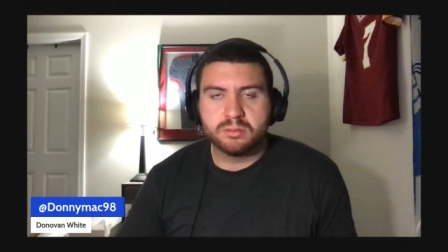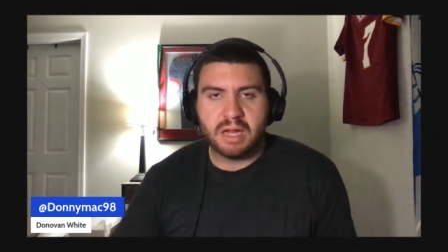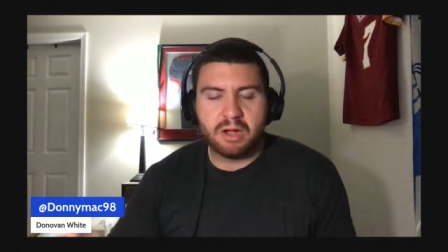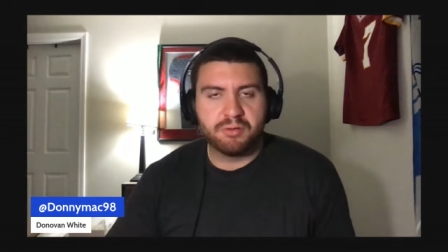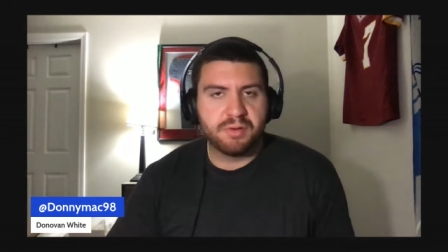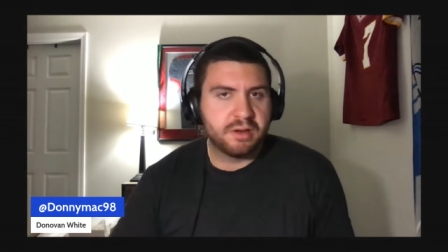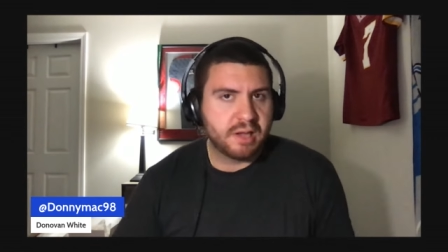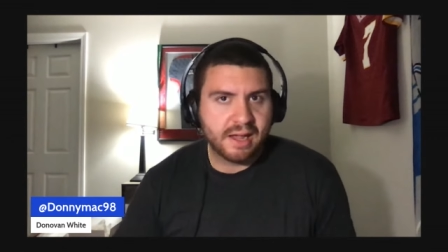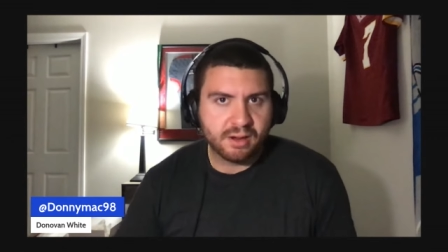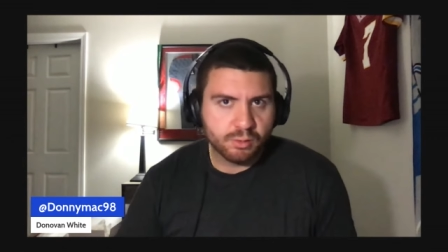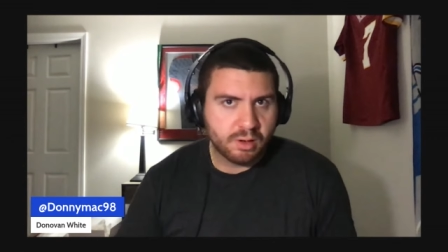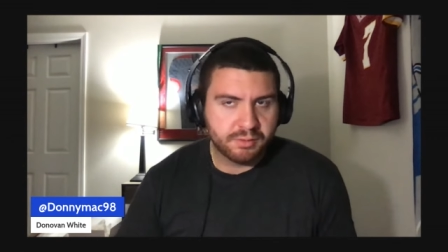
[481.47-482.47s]
Tyler Van
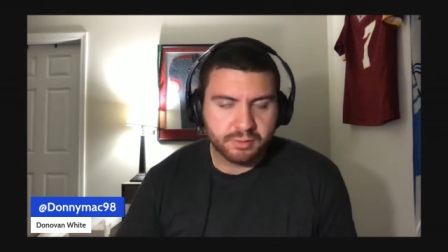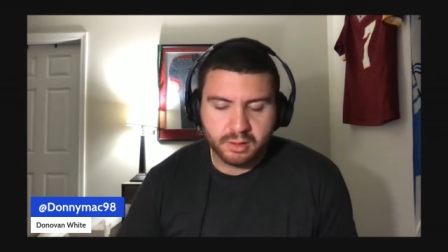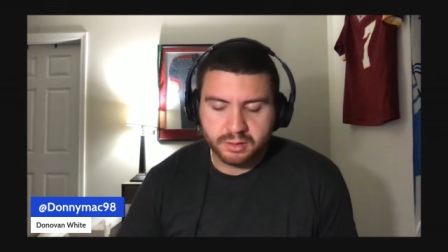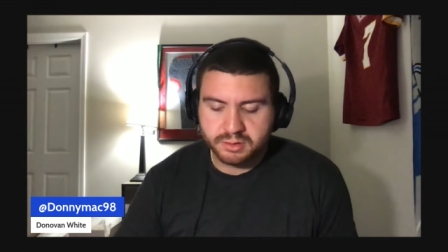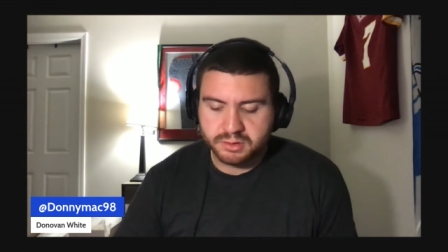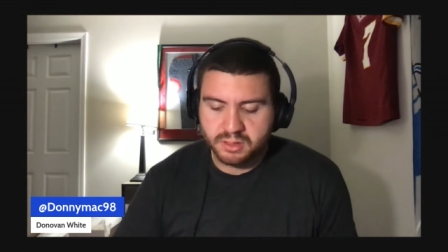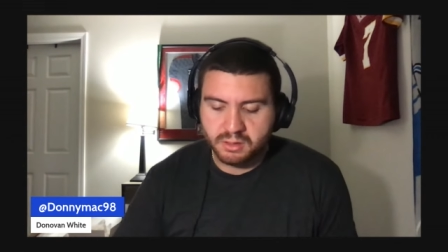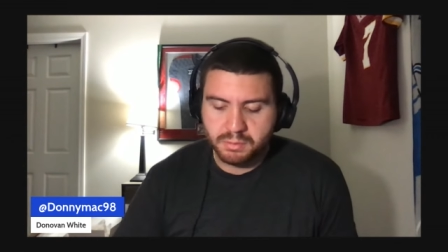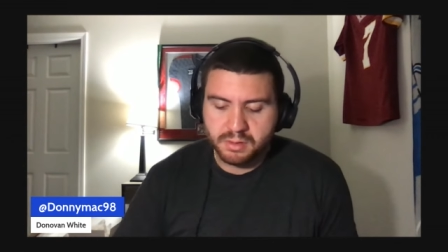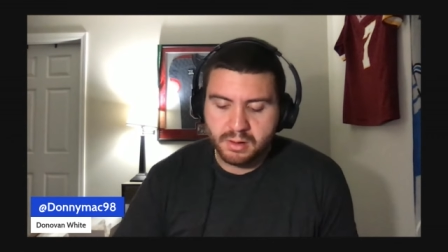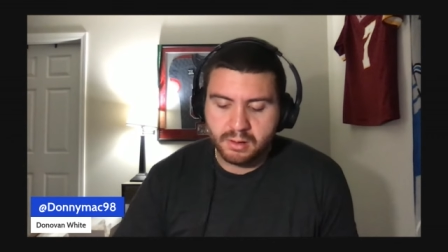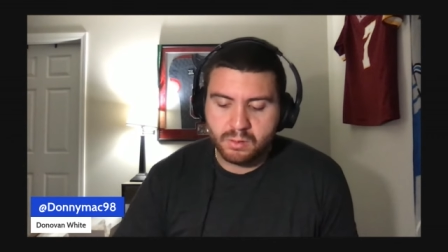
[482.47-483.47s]
Dyke or whoever else is going to be
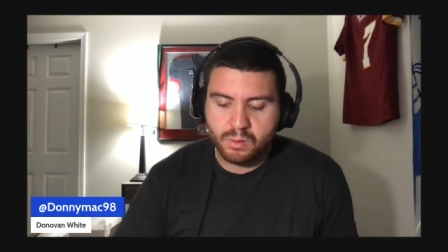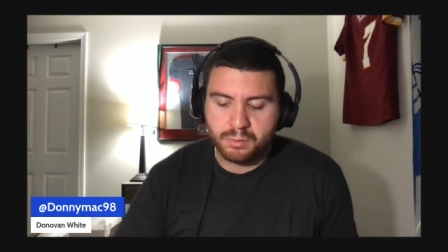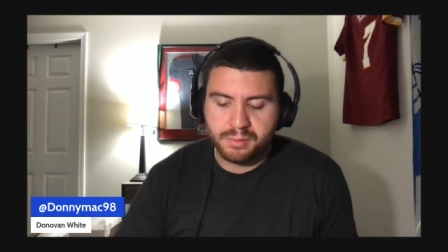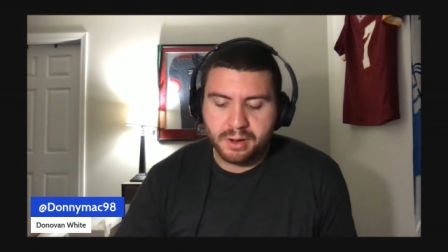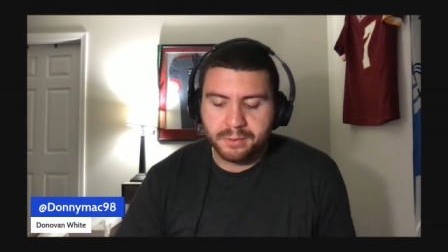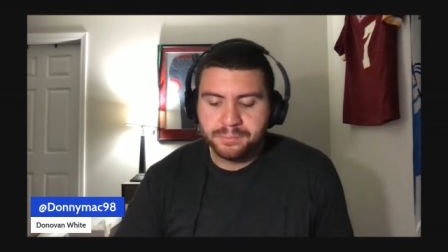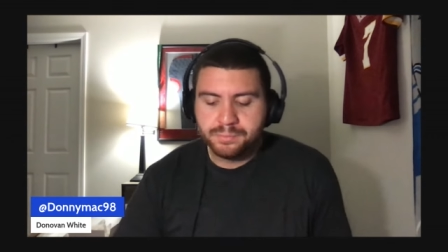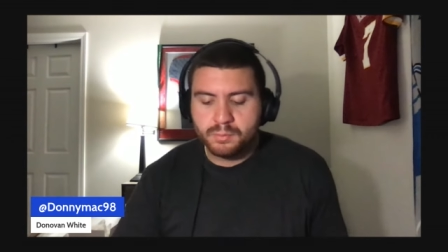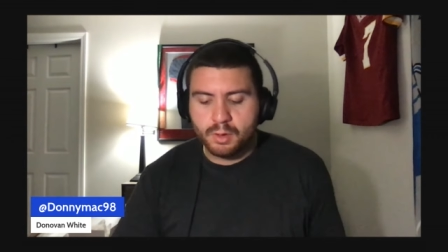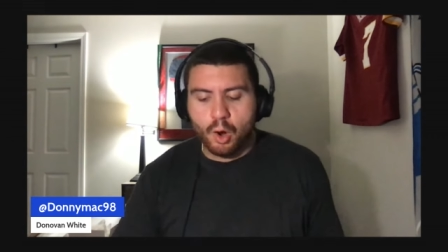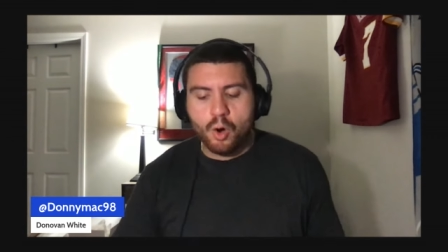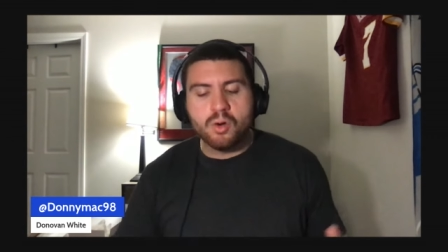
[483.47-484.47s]
there at quarterback.
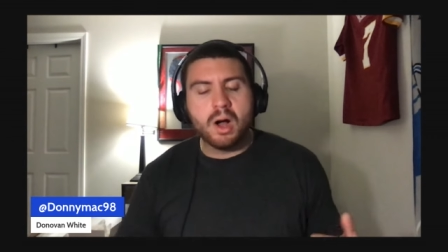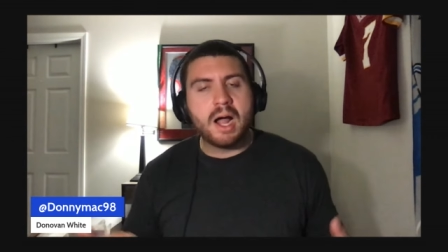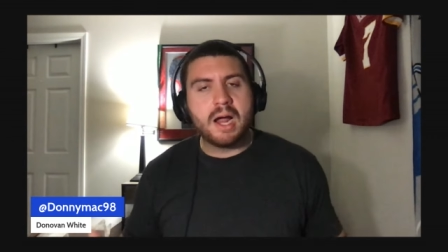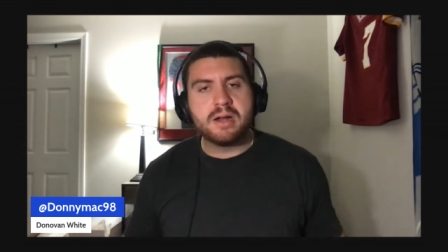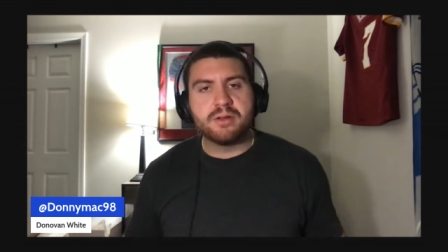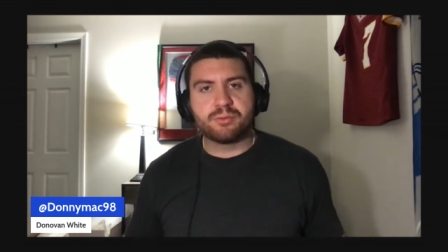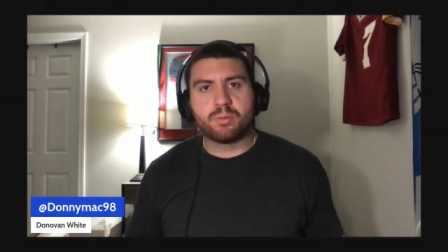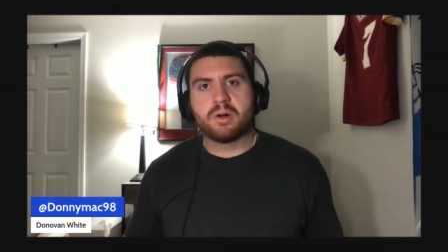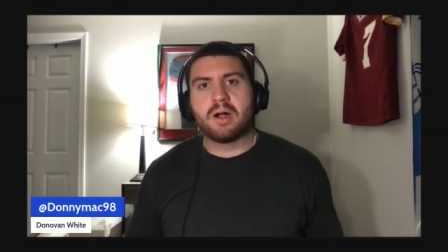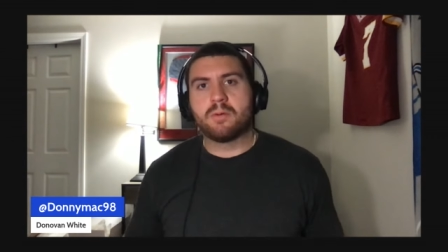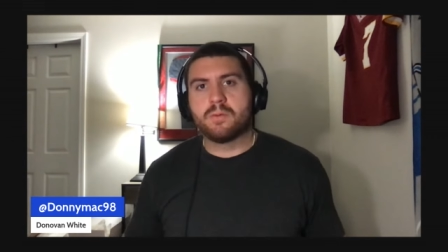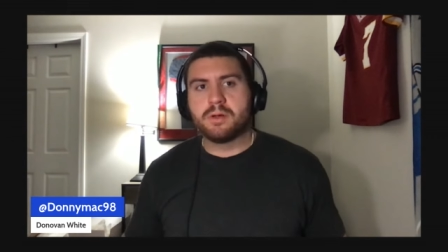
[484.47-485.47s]
O line is where I
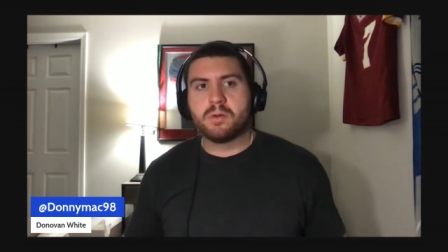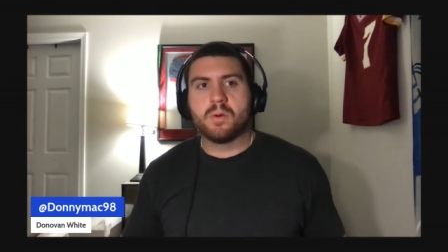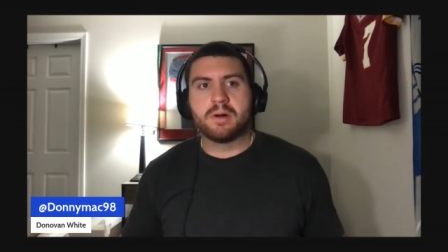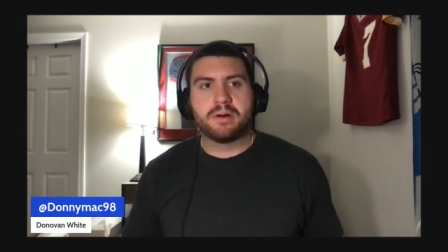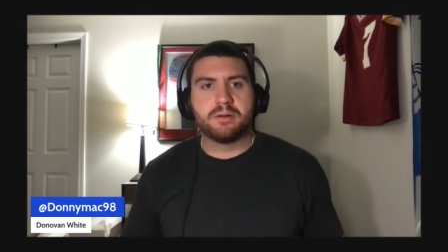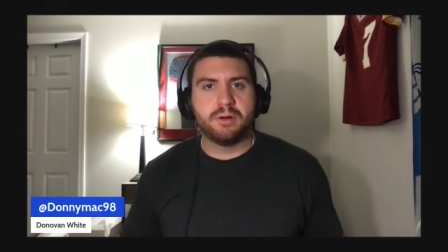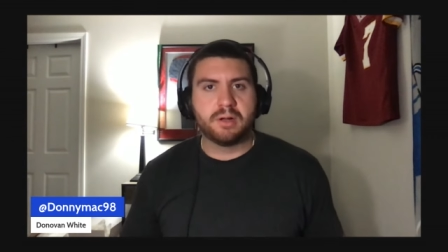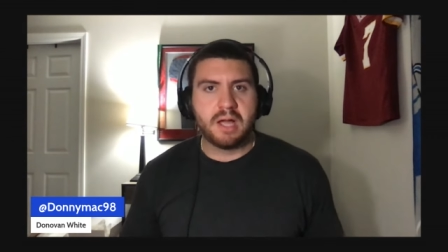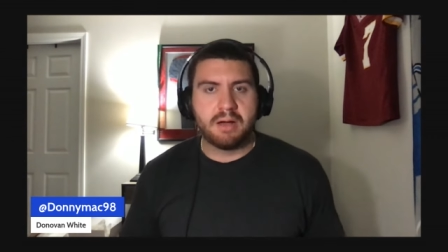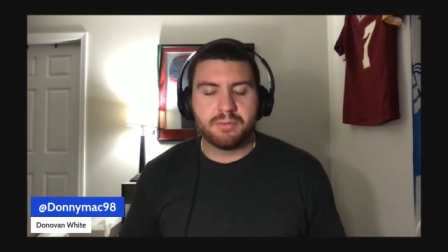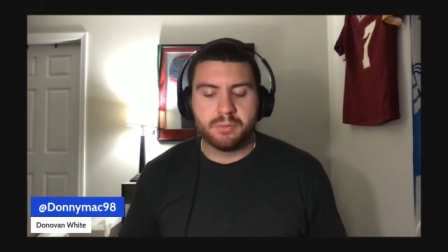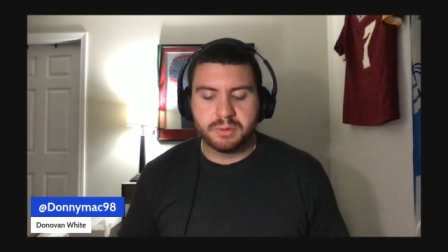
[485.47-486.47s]
really wanted to look
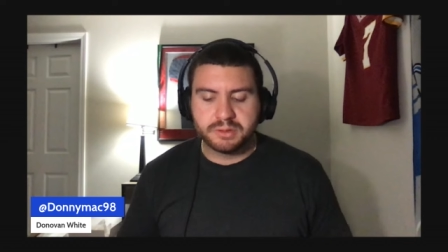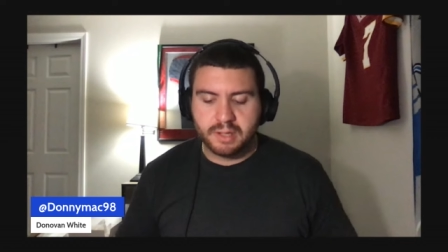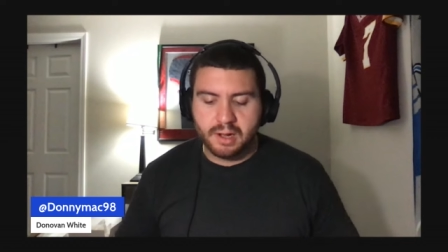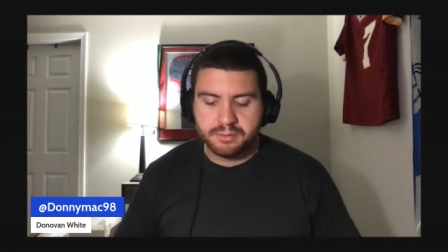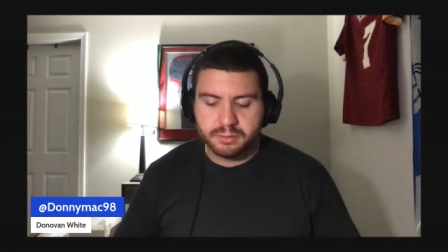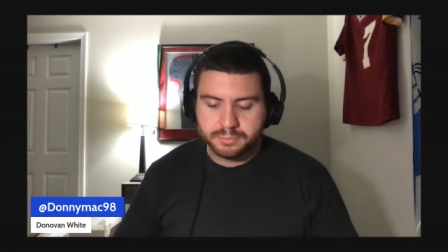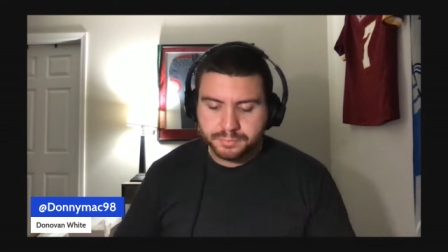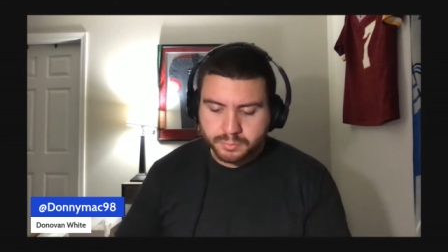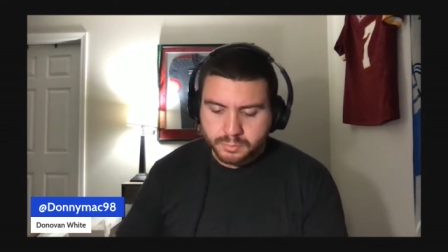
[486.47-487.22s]
out for Wisconsin.